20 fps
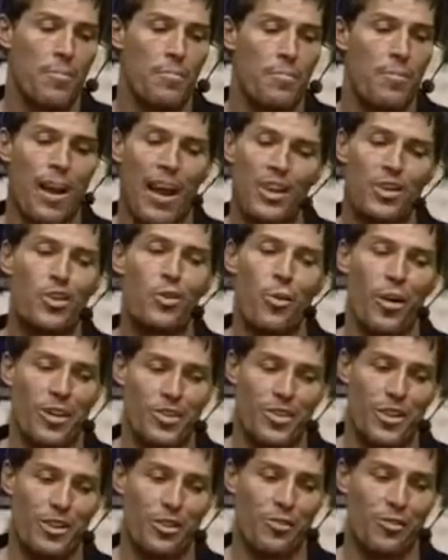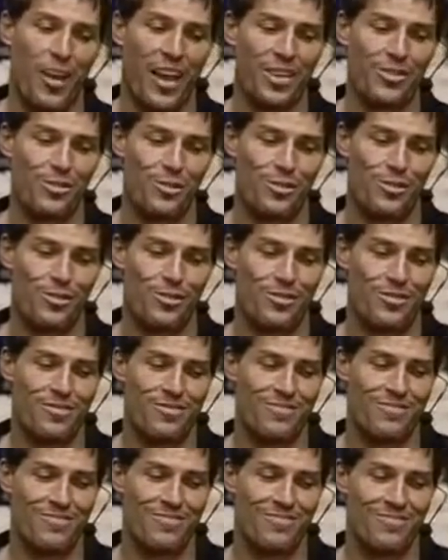but I do want to see their faces,
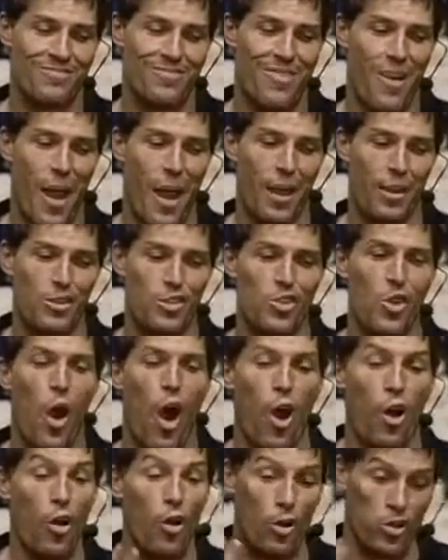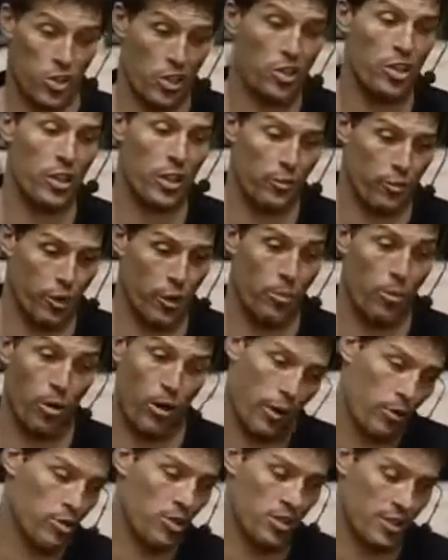right? So all goes the delivery
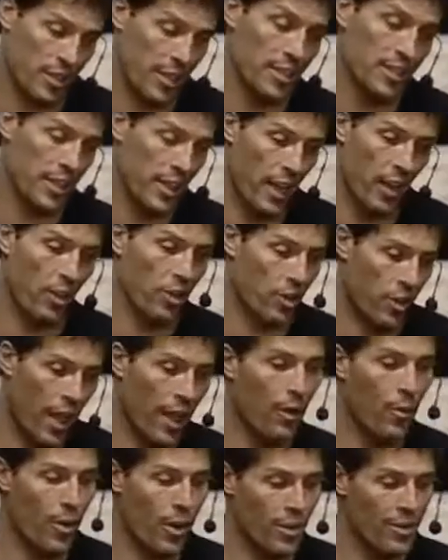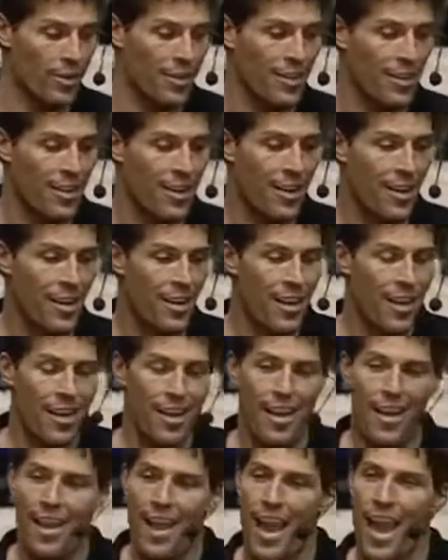boy, which is easy. I look like one.
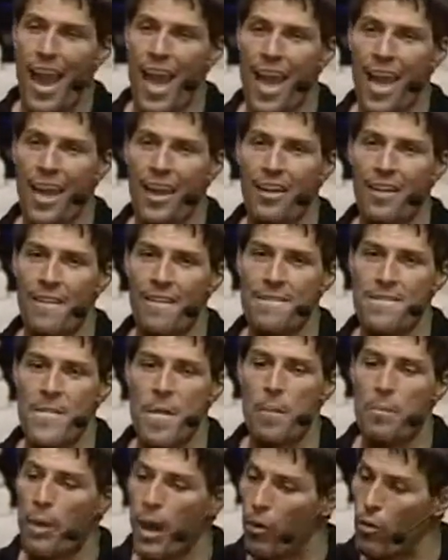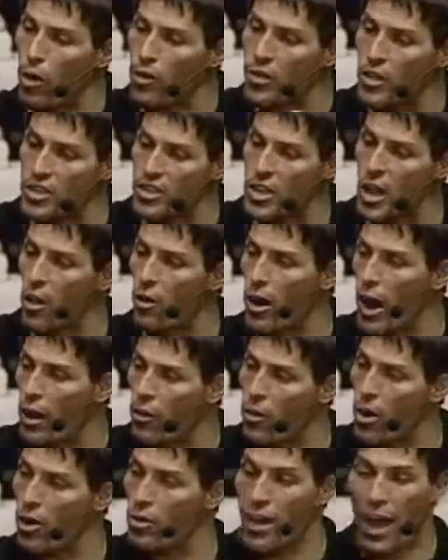But I wrote this note, and
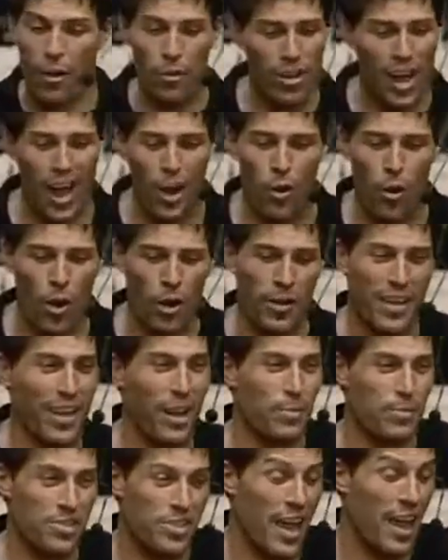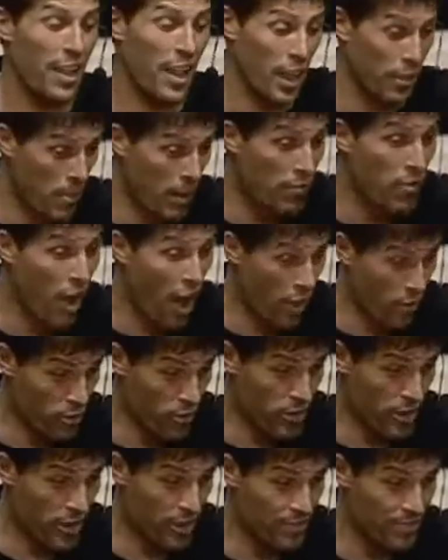I don't want him to get upset like my father
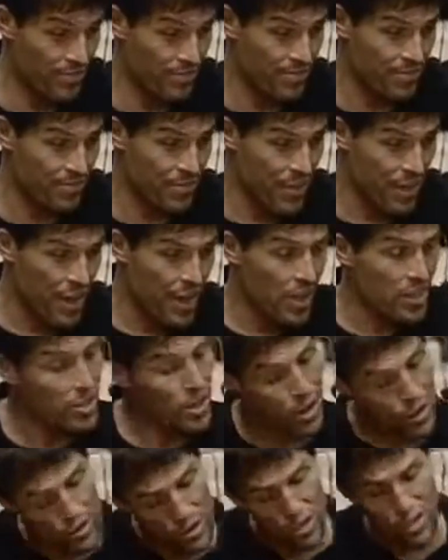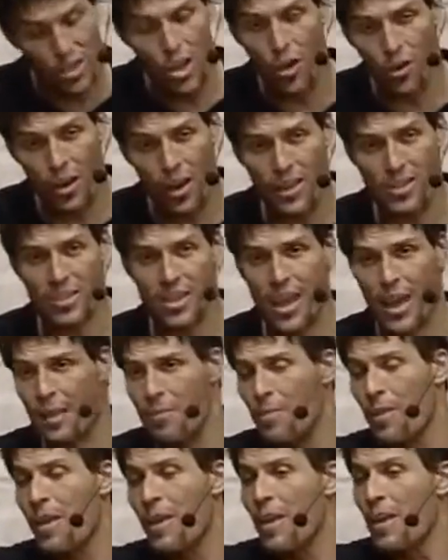did. So I wrote this note, and I said,
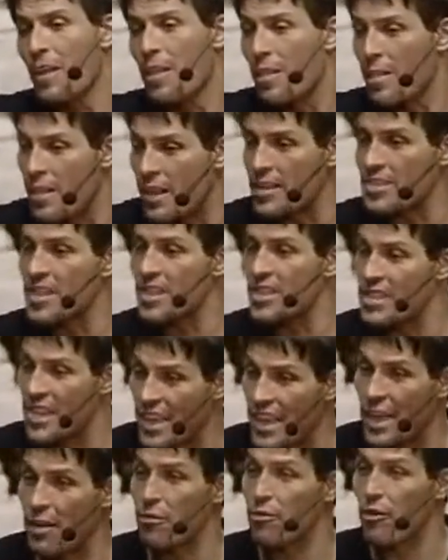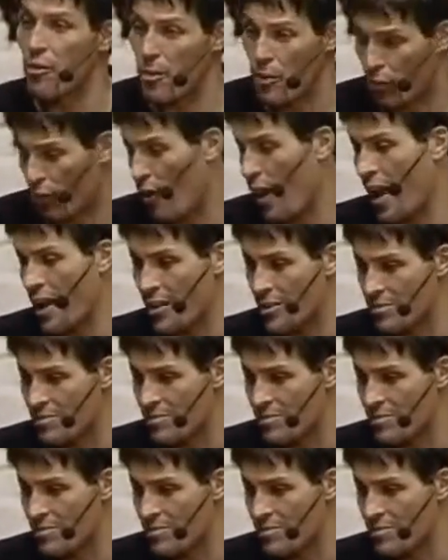this is a gift from a friend.